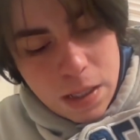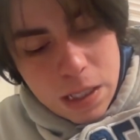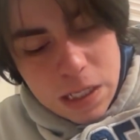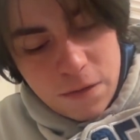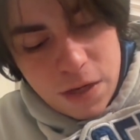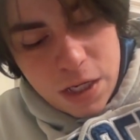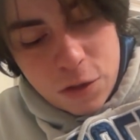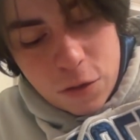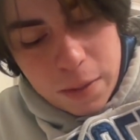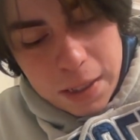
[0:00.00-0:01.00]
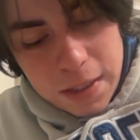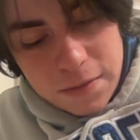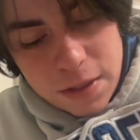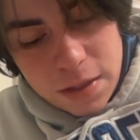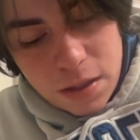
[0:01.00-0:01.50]
If an instrument gives
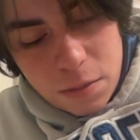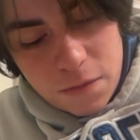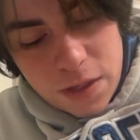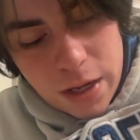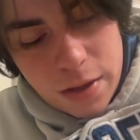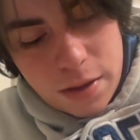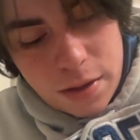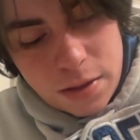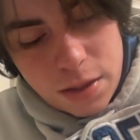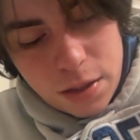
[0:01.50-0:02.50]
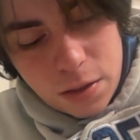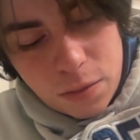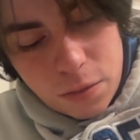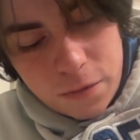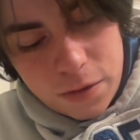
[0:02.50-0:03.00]
the theme of death, the singer
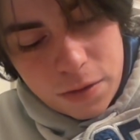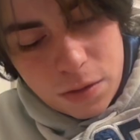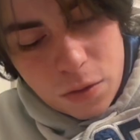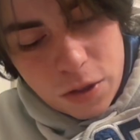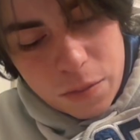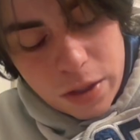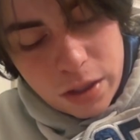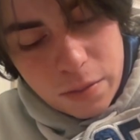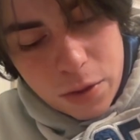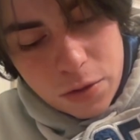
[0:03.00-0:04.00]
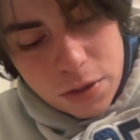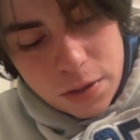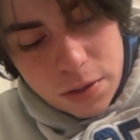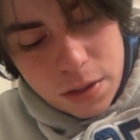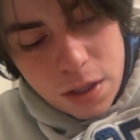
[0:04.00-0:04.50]
will feel the corresponding
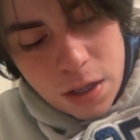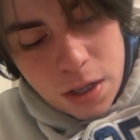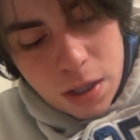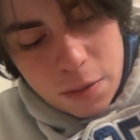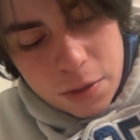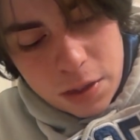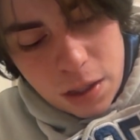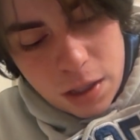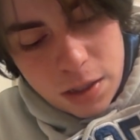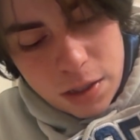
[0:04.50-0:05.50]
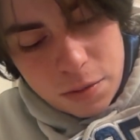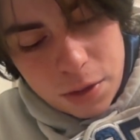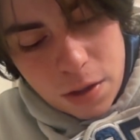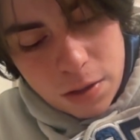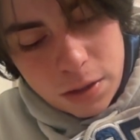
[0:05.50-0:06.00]
emotions. He must not
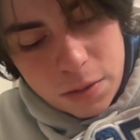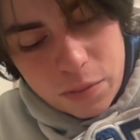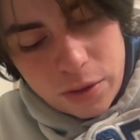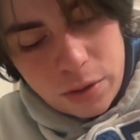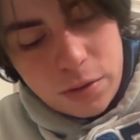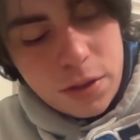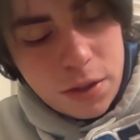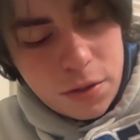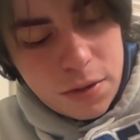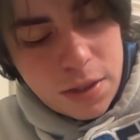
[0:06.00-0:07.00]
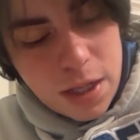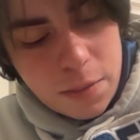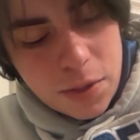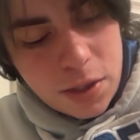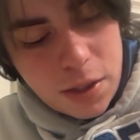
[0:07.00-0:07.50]
disregard these preludes and use the time
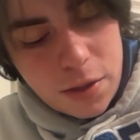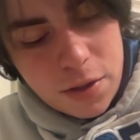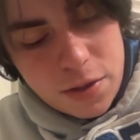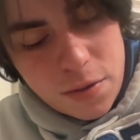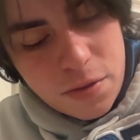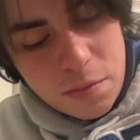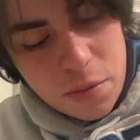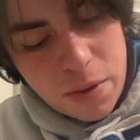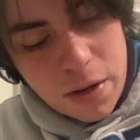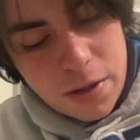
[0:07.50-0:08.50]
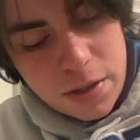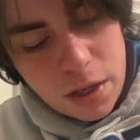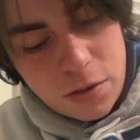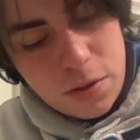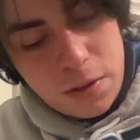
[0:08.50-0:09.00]
to clear his throat and prepare his
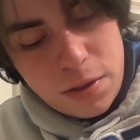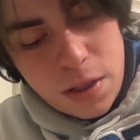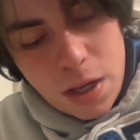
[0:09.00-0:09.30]
entrance.